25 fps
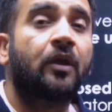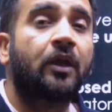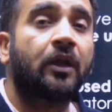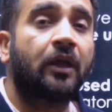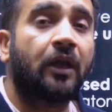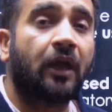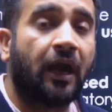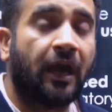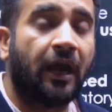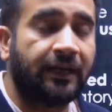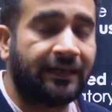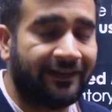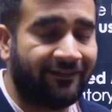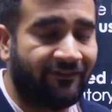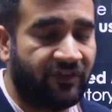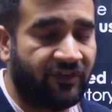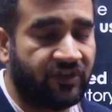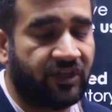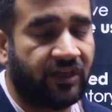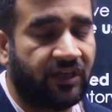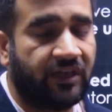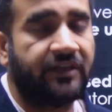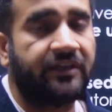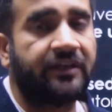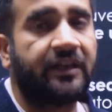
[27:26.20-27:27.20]

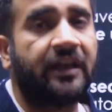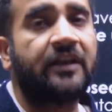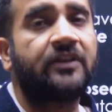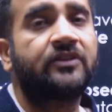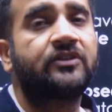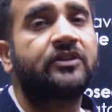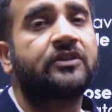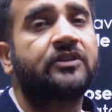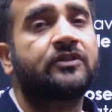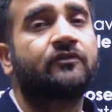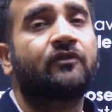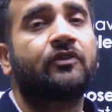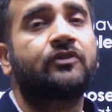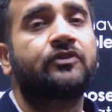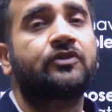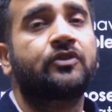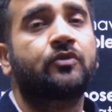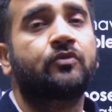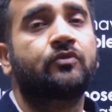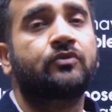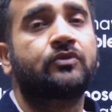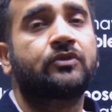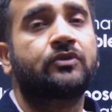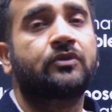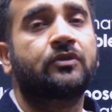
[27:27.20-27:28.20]
Artificial intelligence was
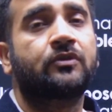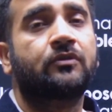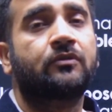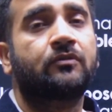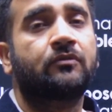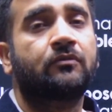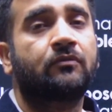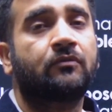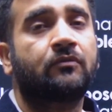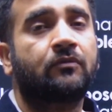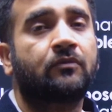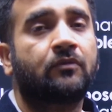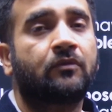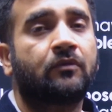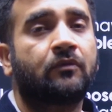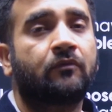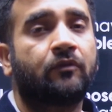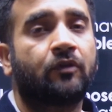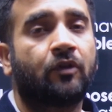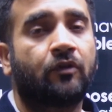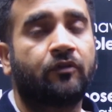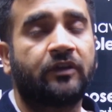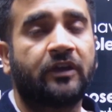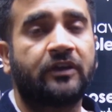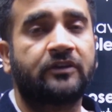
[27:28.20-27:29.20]
used.
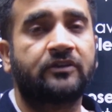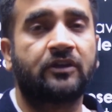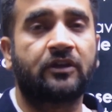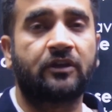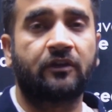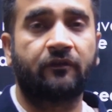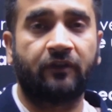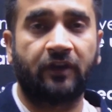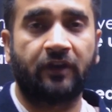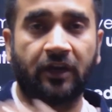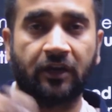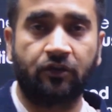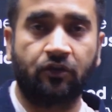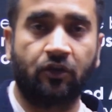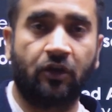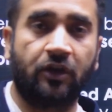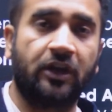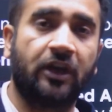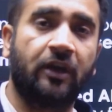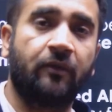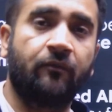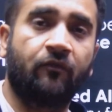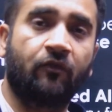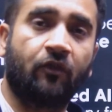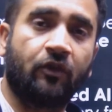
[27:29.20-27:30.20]
On that certificate, your
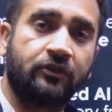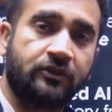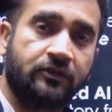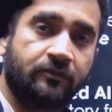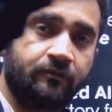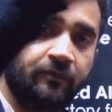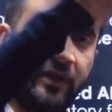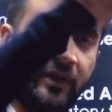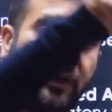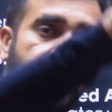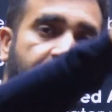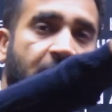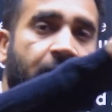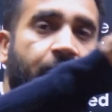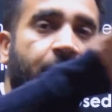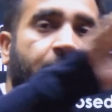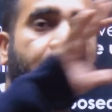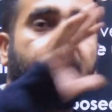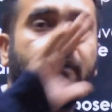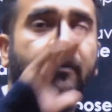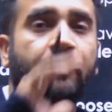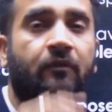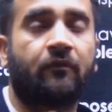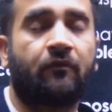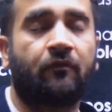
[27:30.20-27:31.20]
name was picked up,
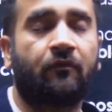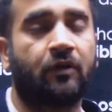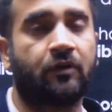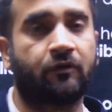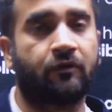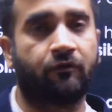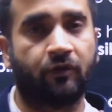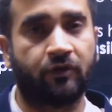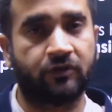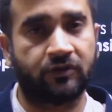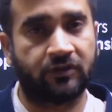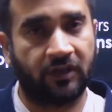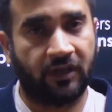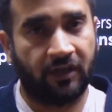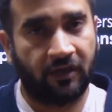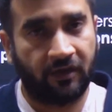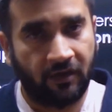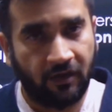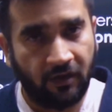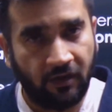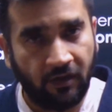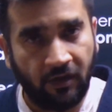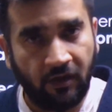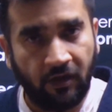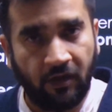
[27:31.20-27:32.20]
what was there,
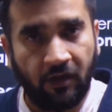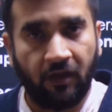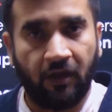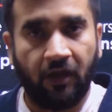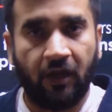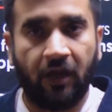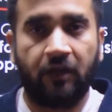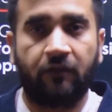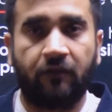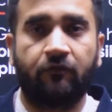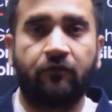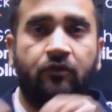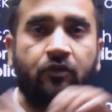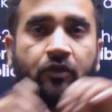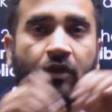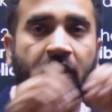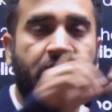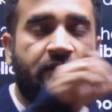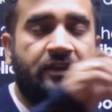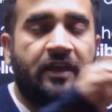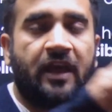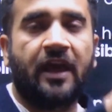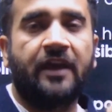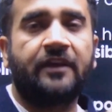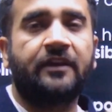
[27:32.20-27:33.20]
your
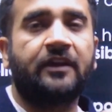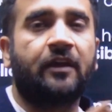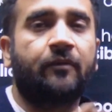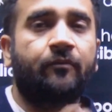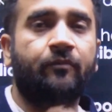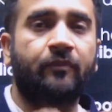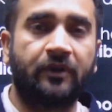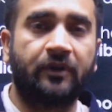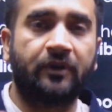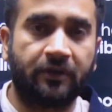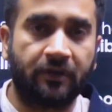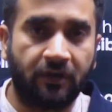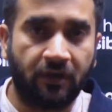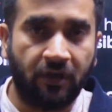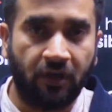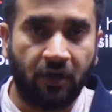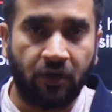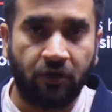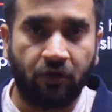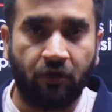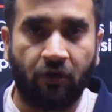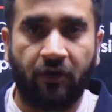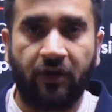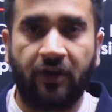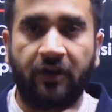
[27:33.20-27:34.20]
Aadhaar number,
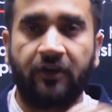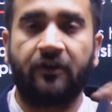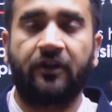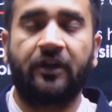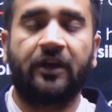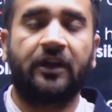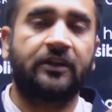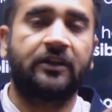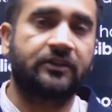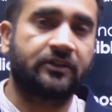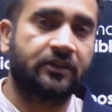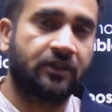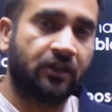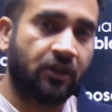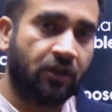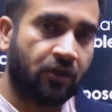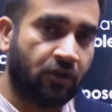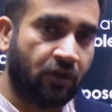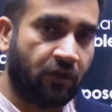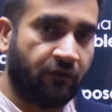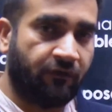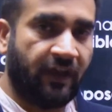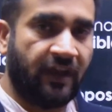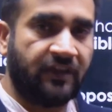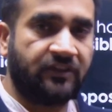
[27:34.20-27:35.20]
your address,
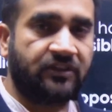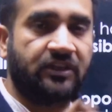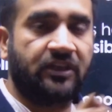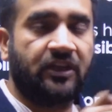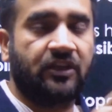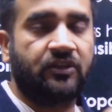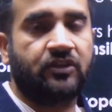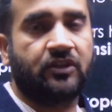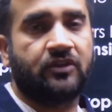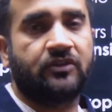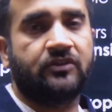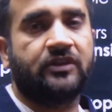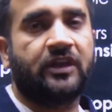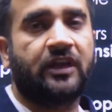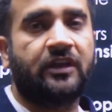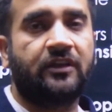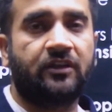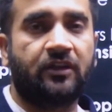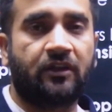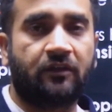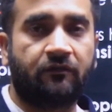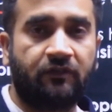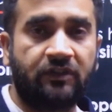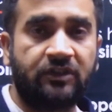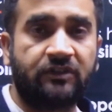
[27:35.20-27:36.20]
your vaccination
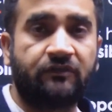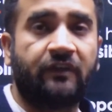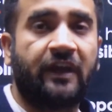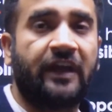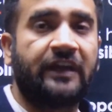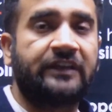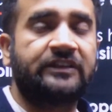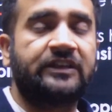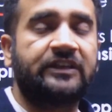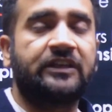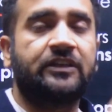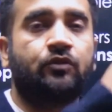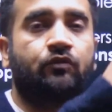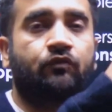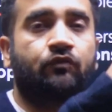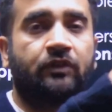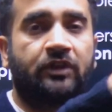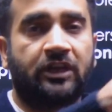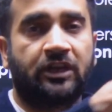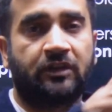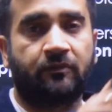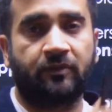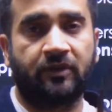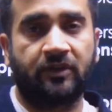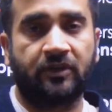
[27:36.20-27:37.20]
center, which vaccine you
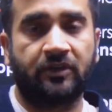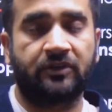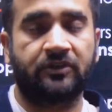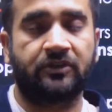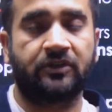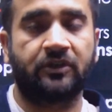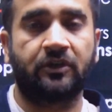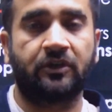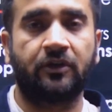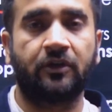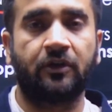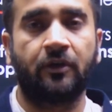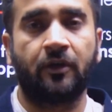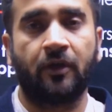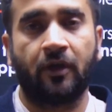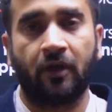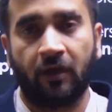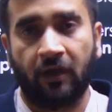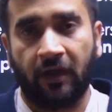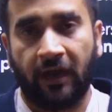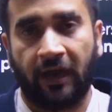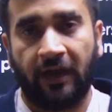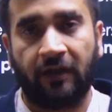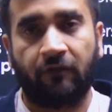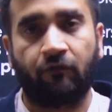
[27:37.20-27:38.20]
were administered,
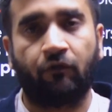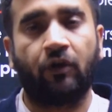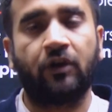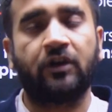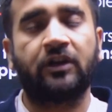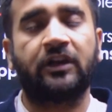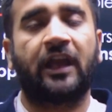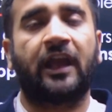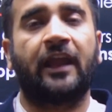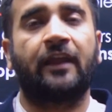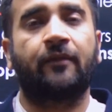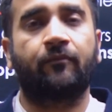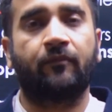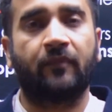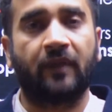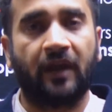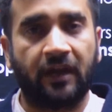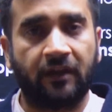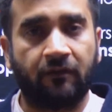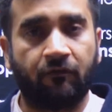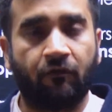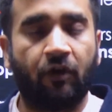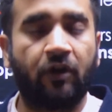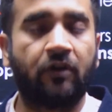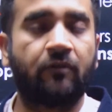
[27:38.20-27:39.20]
at what time,
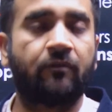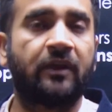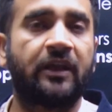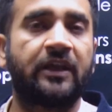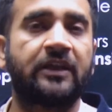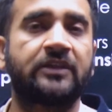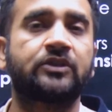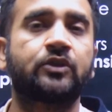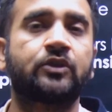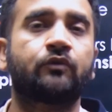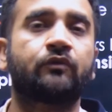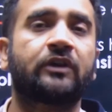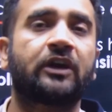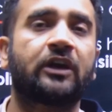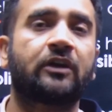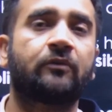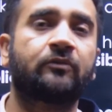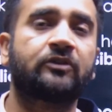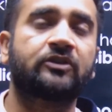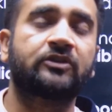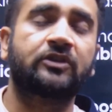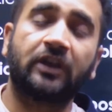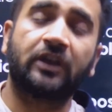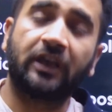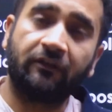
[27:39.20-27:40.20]
at what place you were
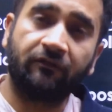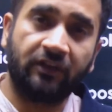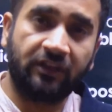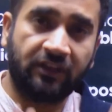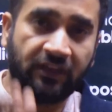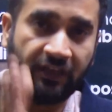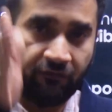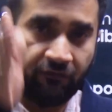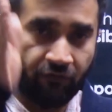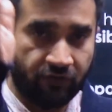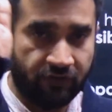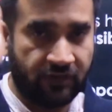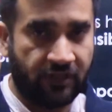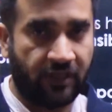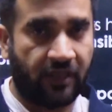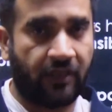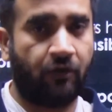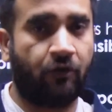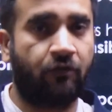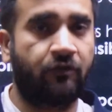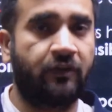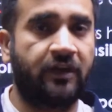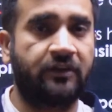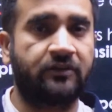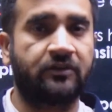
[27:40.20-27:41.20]
administered. Everything was there
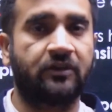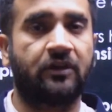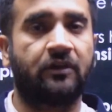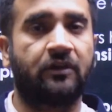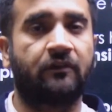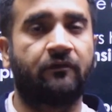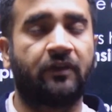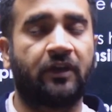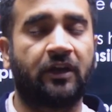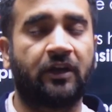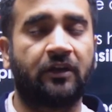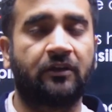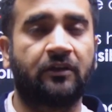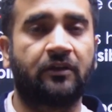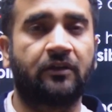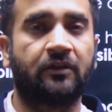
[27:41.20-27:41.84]
on that certificate.